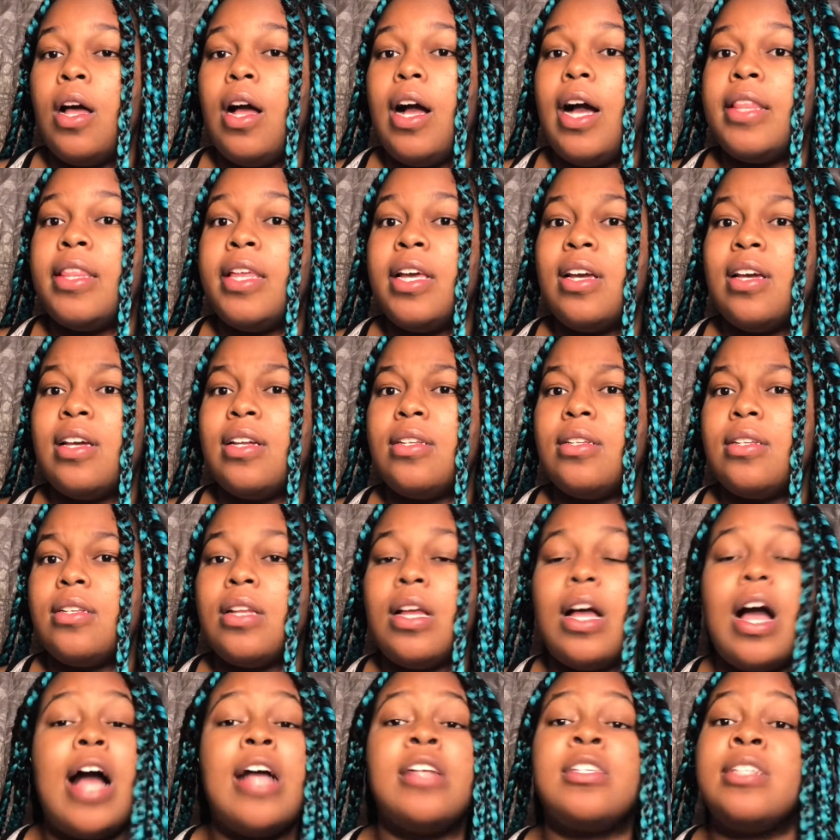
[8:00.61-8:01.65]
I think
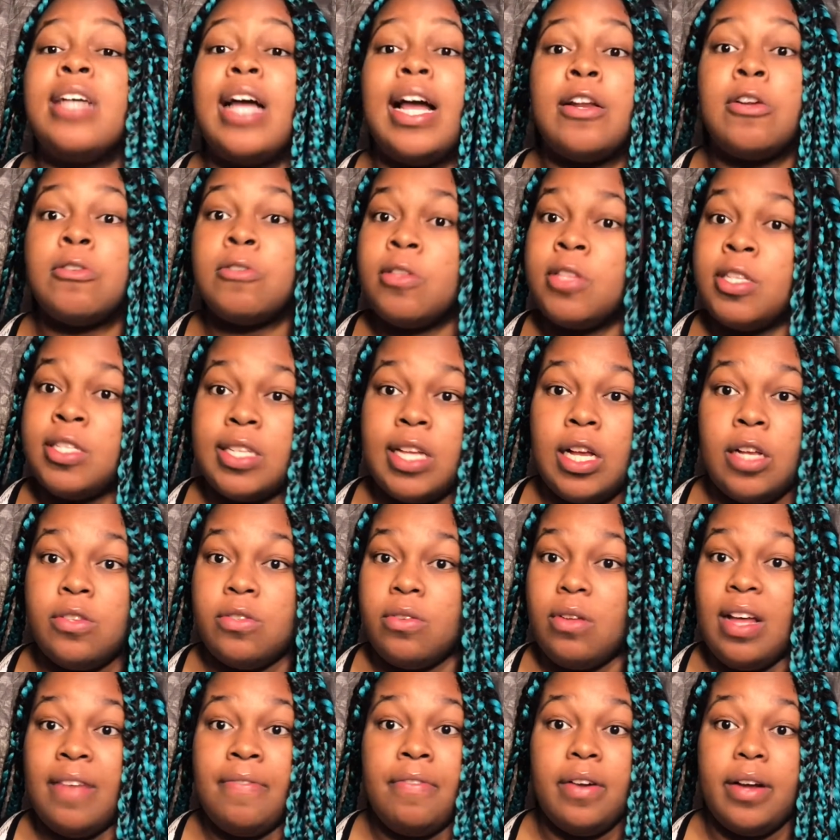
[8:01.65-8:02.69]
actually I don't know the schedule,
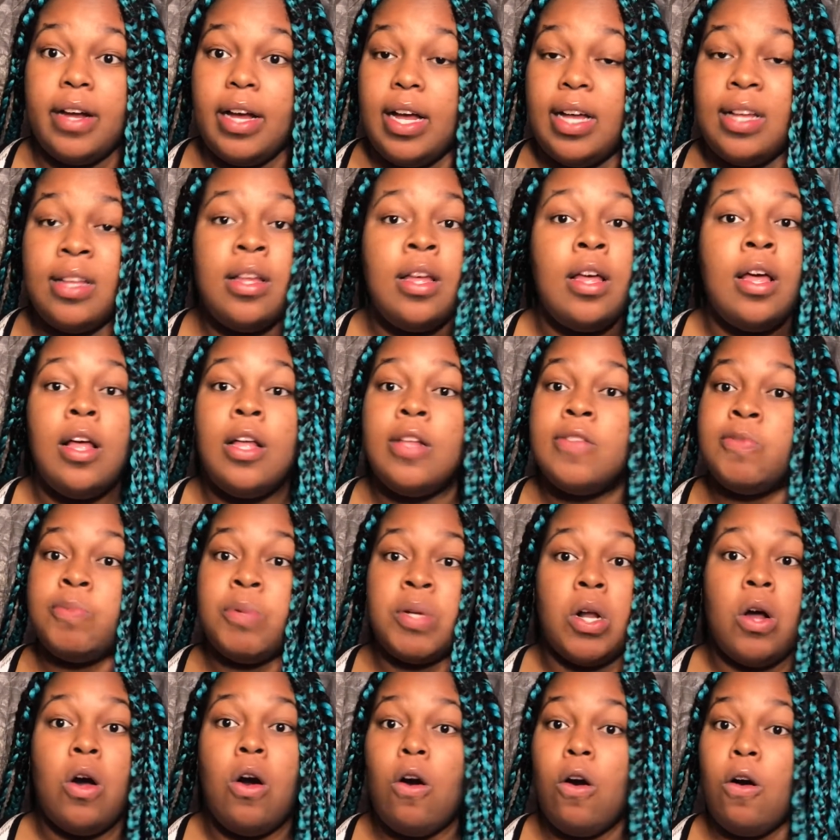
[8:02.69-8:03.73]
I forgot. It's been
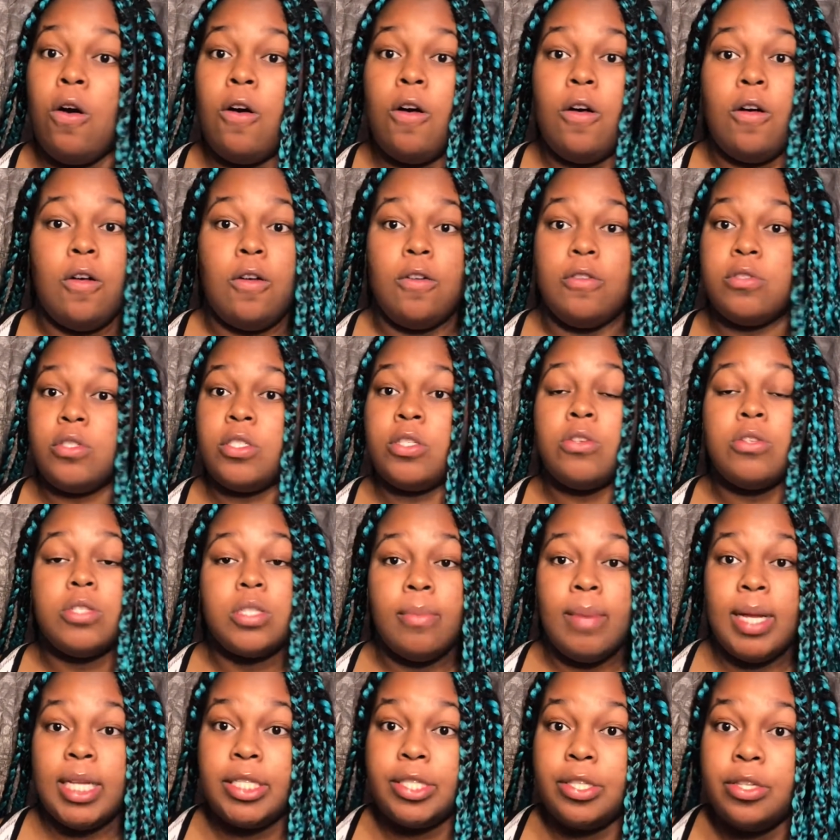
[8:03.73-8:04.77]
a whole 2
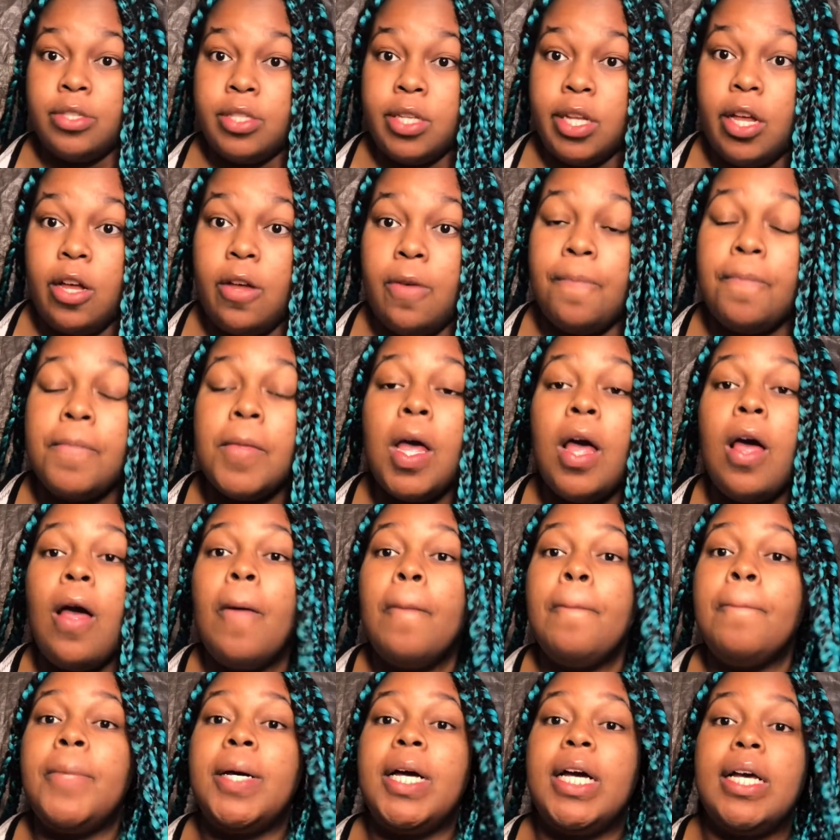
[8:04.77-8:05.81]
semesters ago,
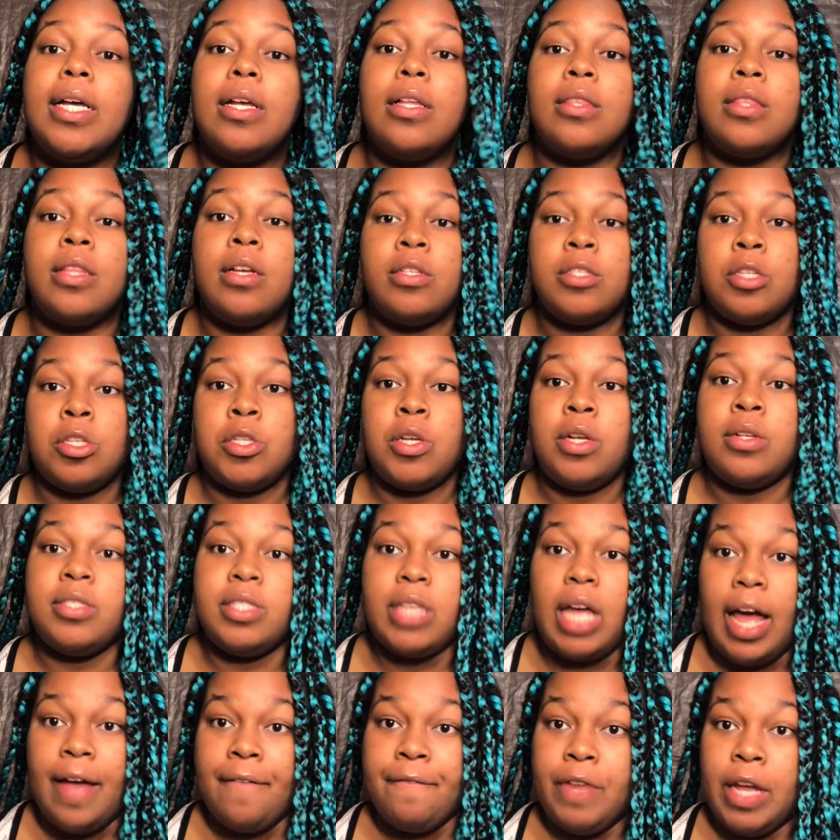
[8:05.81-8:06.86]
but there's a certain
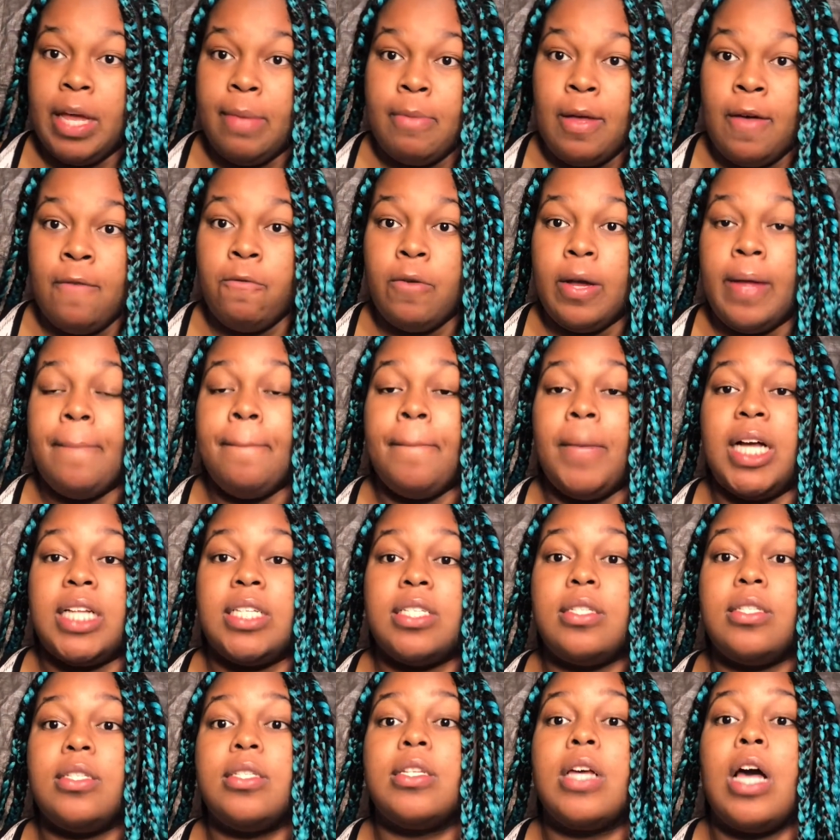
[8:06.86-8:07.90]
time frame of when
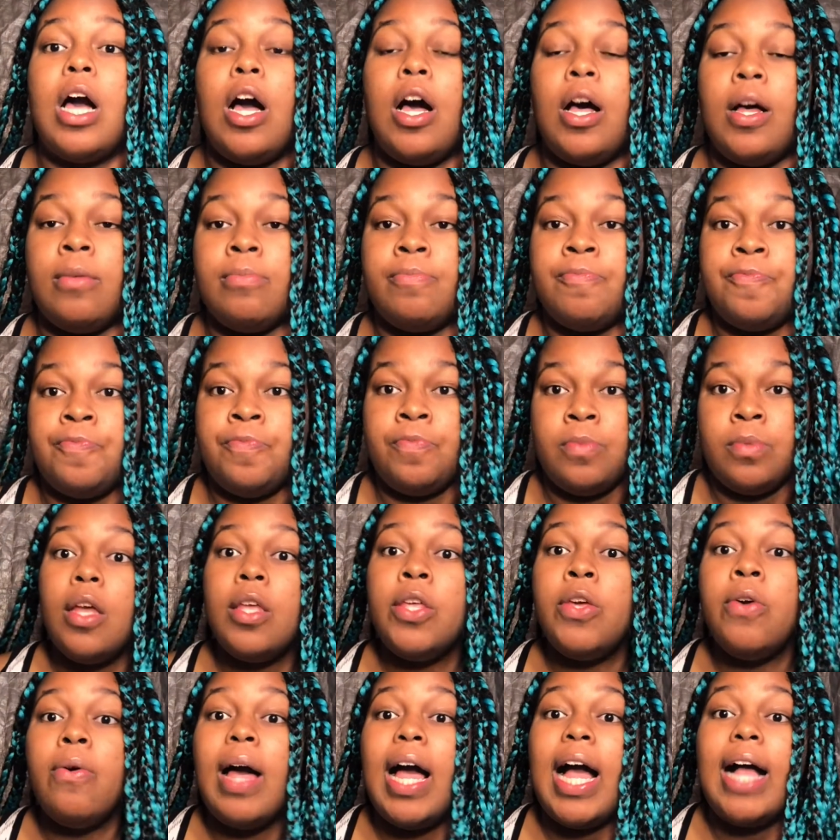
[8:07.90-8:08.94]
buses come.
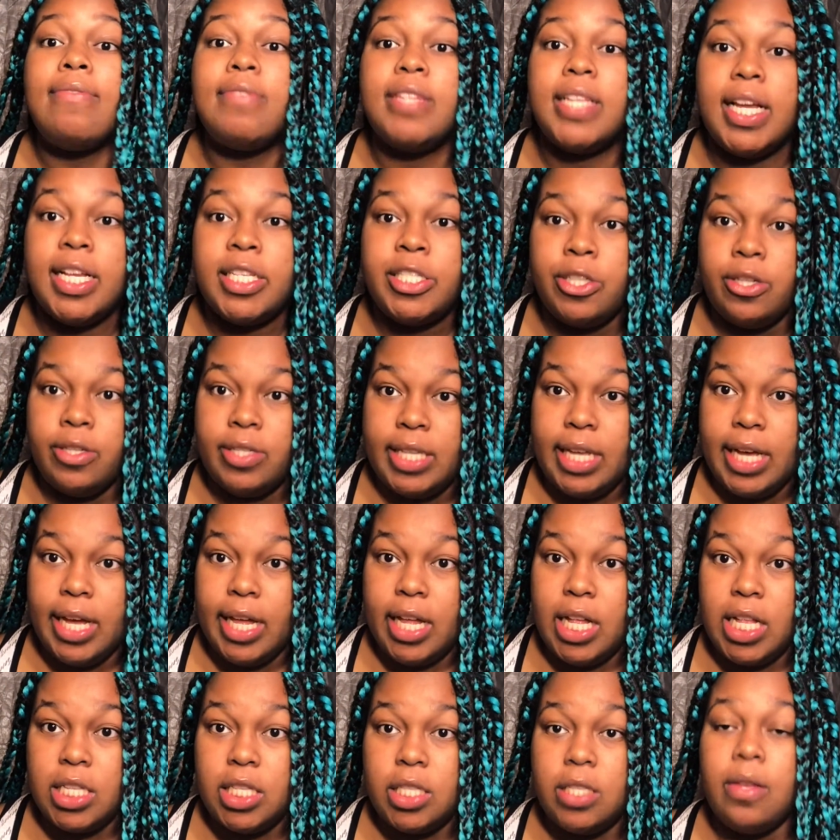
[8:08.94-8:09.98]
You have to get your
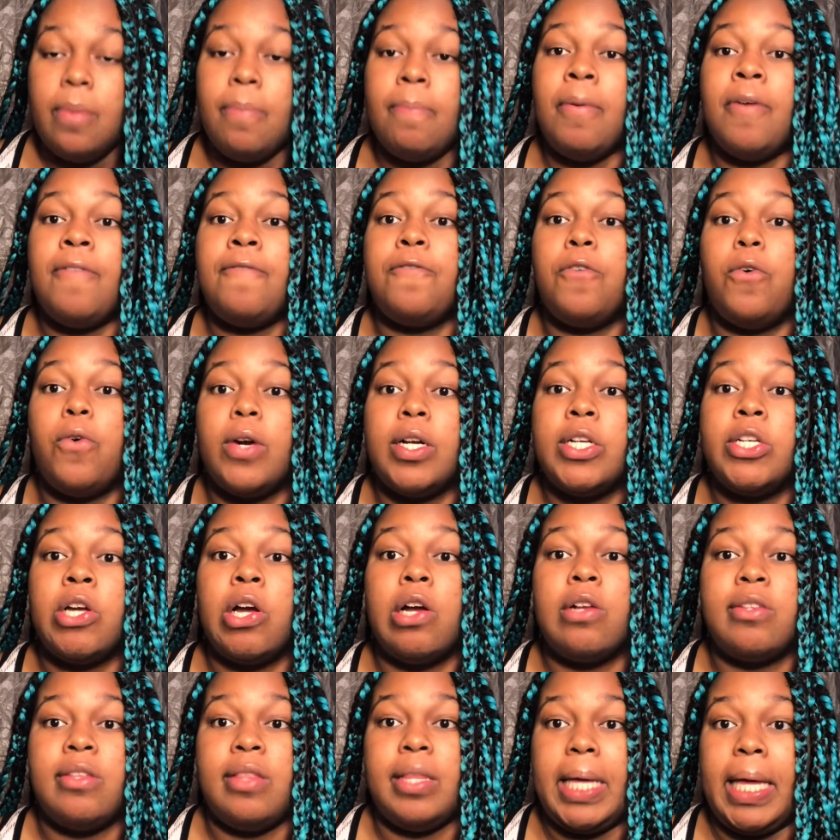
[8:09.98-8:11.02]
tickets before you go
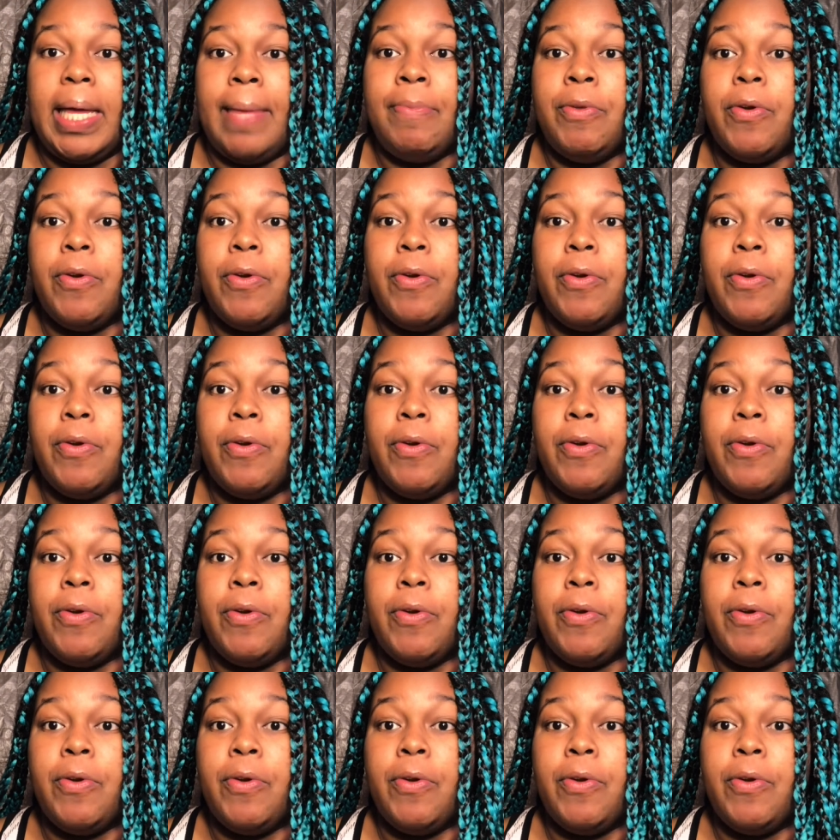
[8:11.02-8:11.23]
to the game.